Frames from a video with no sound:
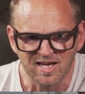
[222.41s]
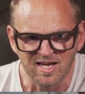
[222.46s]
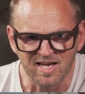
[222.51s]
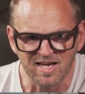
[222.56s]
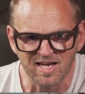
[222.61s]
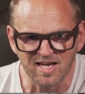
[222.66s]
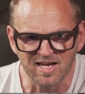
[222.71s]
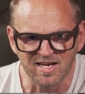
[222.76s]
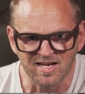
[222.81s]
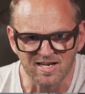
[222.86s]

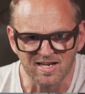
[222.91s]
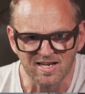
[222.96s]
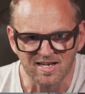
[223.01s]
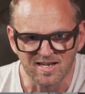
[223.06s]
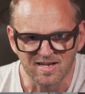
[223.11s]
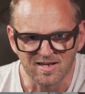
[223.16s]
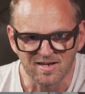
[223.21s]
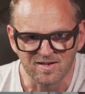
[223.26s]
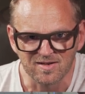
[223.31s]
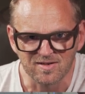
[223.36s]
It
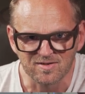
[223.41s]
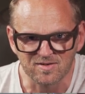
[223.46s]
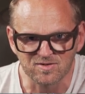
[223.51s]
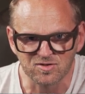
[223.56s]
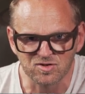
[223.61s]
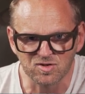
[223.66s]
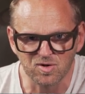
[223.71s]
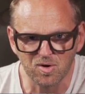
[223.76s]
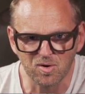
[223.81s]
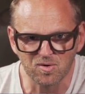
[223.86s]

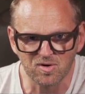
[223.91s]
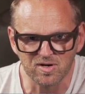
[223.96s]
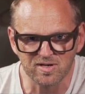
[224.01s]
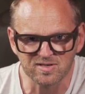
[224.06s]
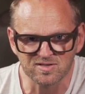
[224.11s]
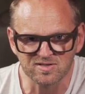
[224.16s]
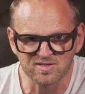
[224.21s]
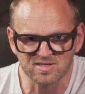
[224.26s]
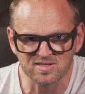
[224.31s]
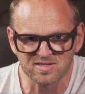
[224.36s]

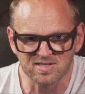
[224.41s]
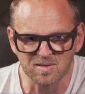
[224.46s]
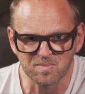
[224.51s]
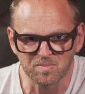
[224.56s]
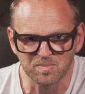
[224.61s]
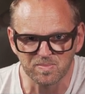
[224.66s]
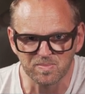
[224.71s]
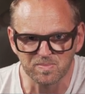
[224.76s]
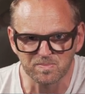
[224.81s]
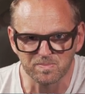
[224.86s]
totally
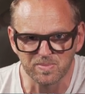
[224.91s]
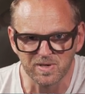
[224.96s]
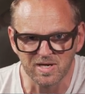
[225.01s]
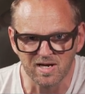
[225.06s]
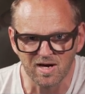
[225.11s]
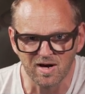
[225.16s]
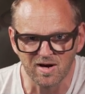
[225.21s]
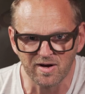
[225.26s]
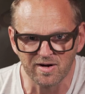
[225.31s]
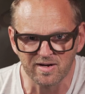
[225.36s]

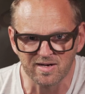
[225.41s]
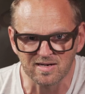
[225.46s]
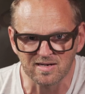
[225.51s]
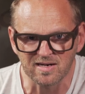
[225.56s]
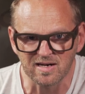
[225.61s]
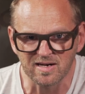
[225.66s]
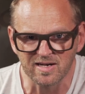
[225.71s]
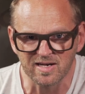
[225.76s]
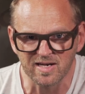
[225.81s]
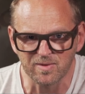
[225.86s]

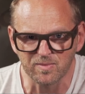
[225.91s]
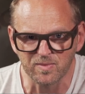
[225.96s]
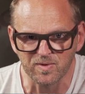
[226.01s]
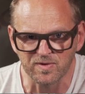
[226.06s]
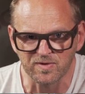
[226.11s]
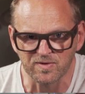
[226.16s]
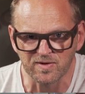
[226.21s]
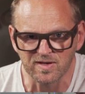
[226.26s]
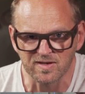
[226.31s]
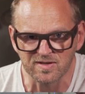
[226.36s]
symbiotically
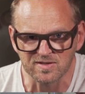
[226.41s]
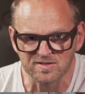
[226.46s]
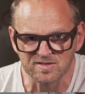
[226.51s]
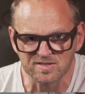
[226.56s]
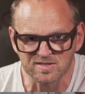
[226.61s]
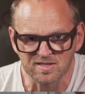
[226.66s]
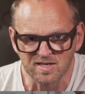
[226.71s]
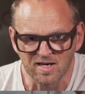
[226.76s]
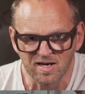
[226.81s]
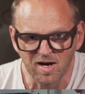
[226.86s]
with
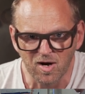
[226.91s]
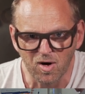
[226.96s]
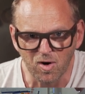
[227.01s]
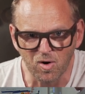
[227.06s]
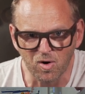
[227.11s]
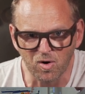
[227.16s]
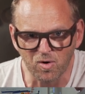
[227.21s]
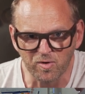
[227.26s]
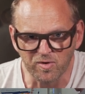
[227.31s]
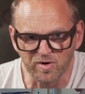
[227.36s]
his
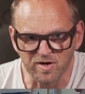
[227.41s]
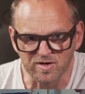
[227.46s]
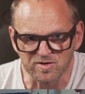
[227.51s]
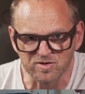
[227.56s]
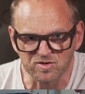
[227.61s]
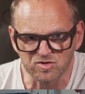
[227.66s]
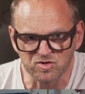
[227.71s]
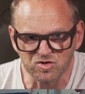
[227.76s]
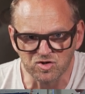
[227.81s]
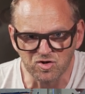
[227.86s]
owner
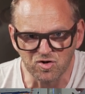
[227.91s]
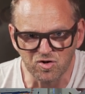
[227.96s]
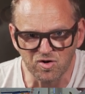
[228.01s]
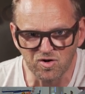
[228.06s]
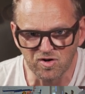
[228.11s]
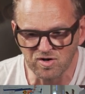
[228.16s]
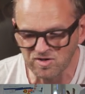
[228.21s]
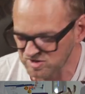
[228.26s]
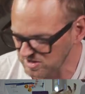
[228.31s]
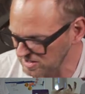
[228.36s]

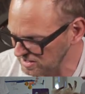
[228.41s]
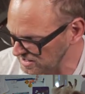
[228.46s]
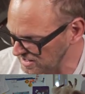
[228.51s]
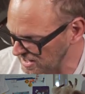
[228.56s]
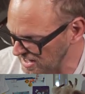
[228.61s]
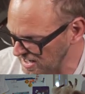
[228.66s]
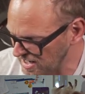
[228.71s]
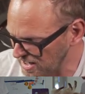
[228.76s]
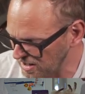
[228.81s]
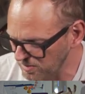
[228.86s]
turns in
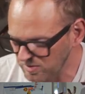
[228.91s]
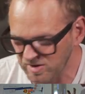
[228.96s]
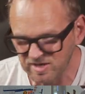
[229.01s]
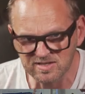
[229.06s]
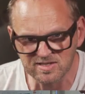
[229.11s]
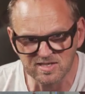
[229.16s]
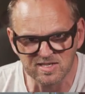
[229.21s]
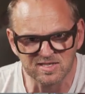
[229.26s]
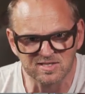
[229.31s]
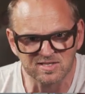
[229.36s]
the air. Look
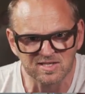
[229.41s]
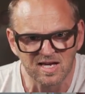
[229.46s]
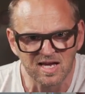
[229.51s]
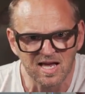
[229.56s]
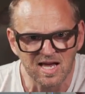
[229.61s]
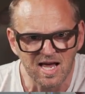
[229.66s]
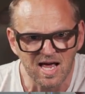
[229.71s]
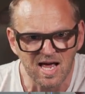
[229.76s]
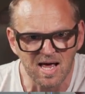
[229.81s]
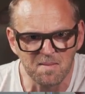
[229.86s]
at this.
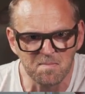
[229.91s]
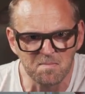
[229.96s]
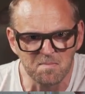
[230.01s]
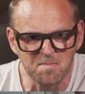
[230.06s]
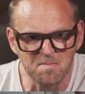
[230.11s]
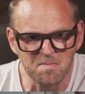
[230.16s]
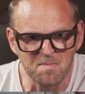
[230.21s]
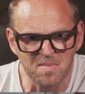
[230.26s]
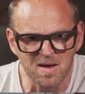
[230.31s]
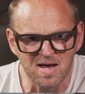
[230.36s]

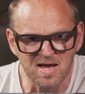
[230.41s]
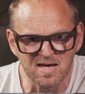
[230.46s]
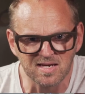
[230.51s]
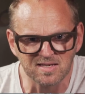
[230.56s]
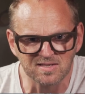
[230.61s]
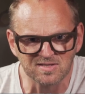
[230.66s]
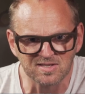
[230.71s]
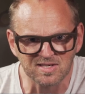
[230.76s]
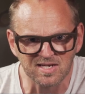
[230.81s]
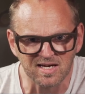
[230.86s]

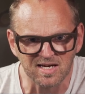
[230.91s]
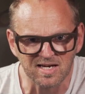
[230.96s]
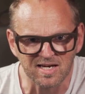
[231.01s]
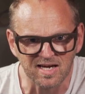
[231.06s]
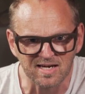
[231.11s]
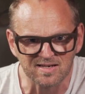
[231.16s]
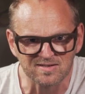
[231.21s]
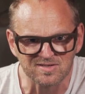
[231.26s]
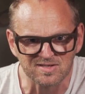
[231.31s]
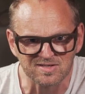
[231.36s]
Amazing
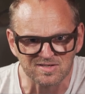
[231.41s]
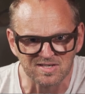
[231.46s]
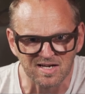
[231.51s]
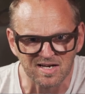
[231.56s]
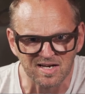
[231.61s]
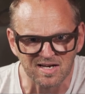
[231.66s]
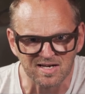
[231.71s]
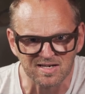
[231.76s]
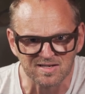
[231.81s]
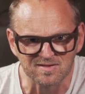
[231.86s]

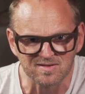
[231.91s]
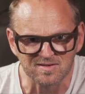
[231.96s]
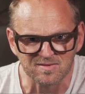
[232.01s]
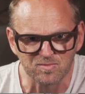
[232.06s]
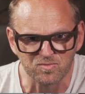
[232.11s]
exercise.